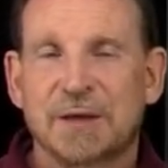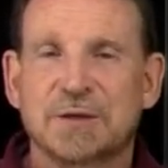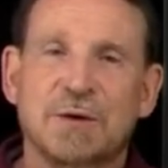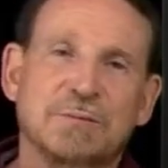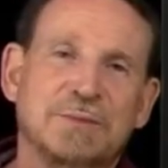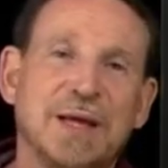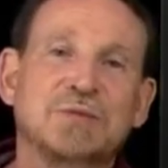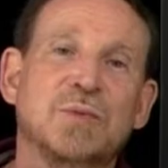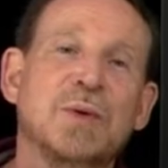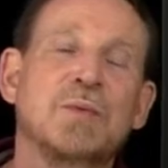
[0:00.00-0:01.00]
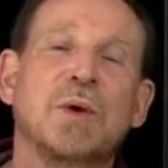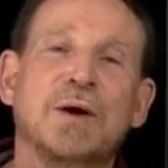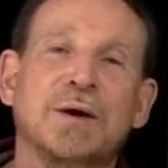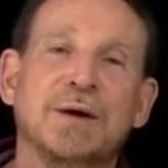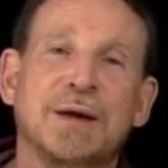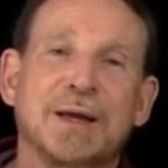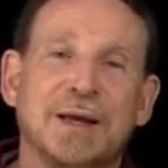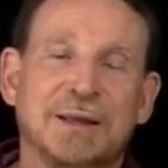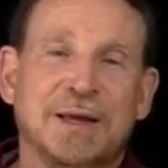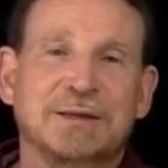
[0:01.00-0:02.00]
So that's where we were
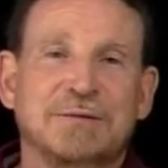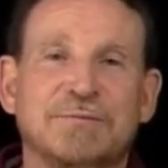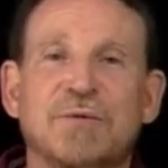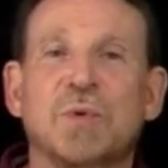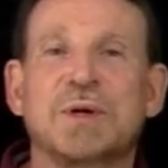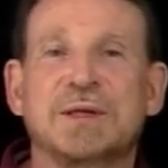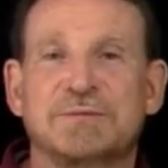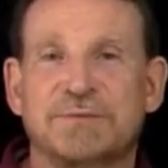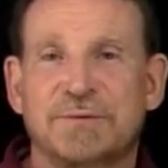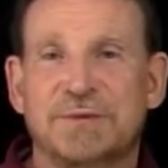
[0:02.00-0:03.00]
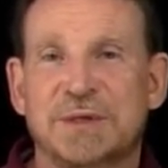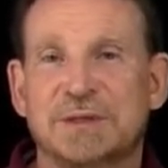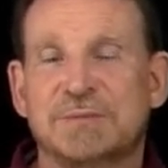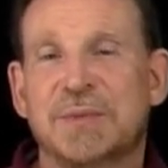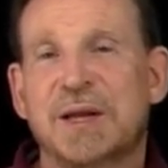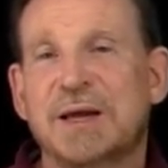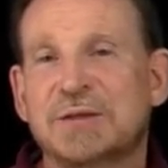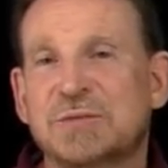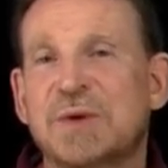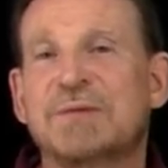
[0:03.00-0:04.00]
in the 1940s, 50s. But
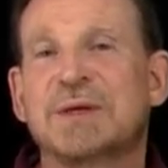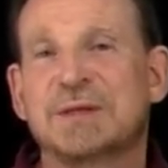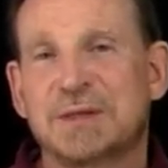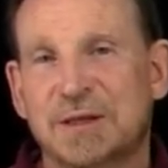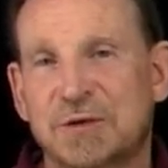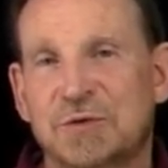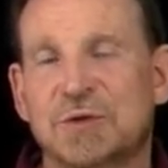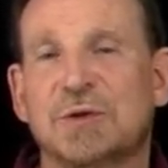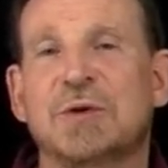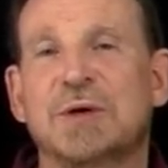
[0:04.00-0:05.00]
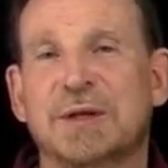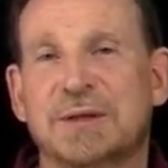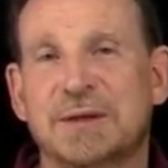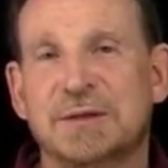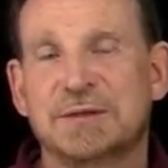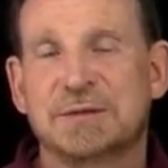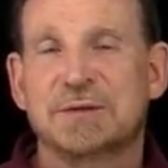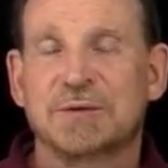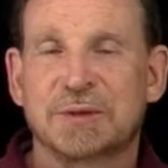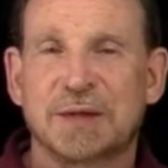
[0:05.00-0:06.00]
as we've continued to look at this
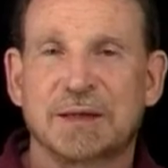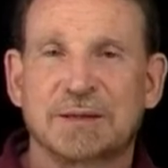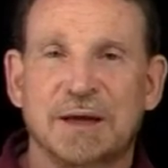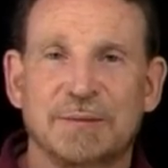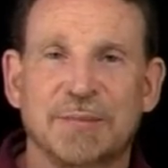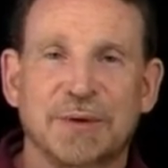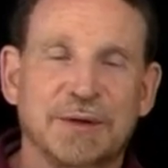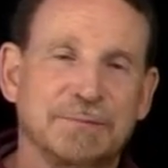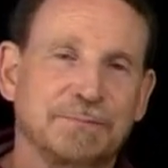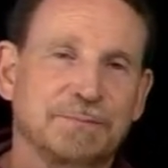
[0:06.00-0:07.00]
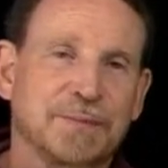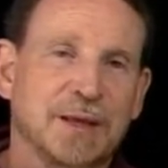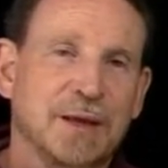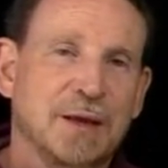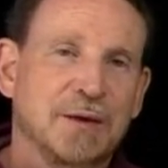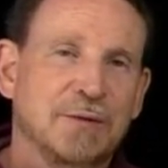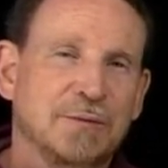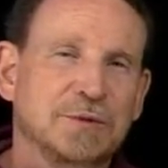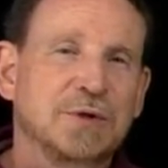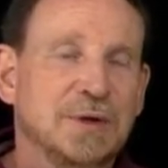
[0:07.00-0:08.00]
during that time period,
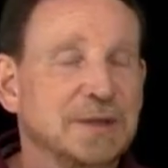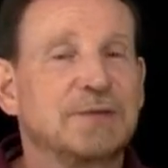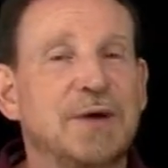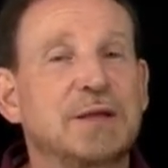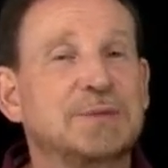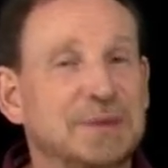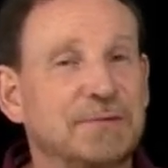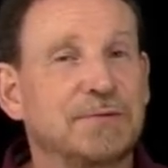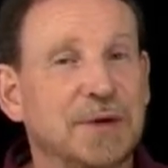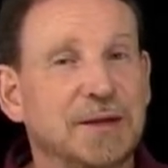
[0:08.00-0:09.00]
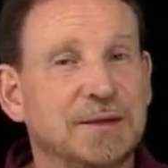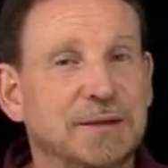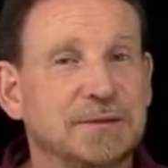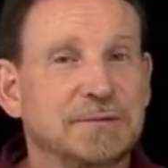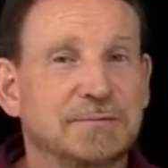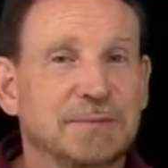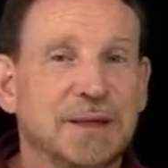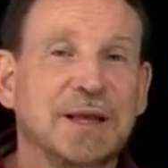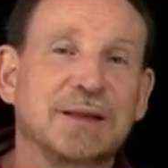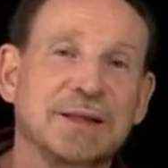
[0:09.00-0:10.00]
we started to develop some different ideas.
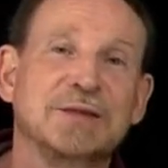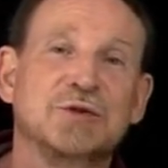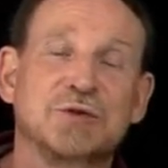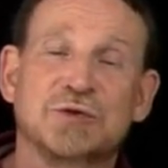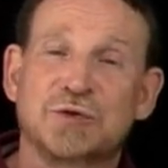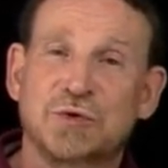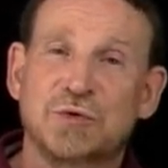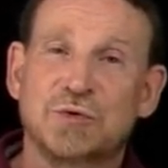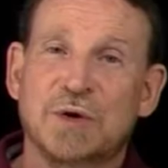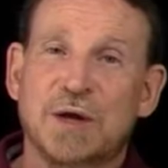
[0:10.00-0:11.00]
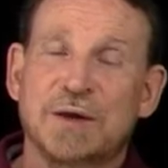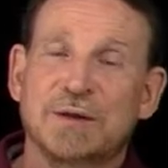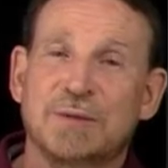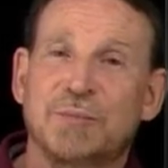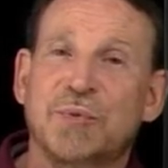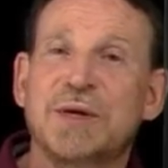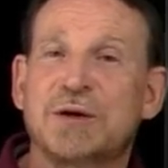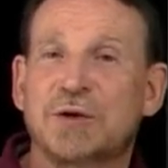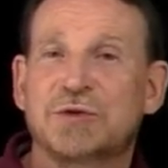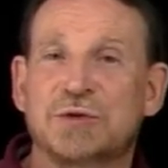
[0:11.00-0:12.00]
And that leads us to the
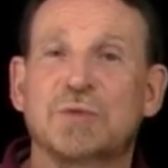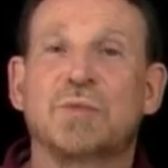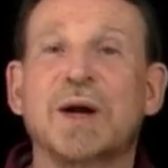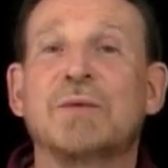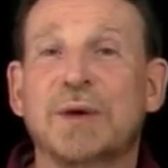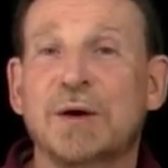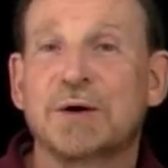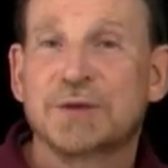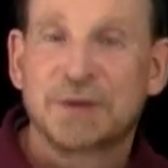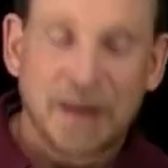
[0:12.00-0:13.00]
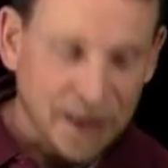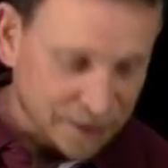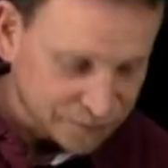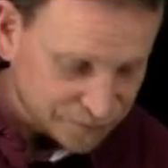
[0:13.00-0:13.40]
precursor to where we are today.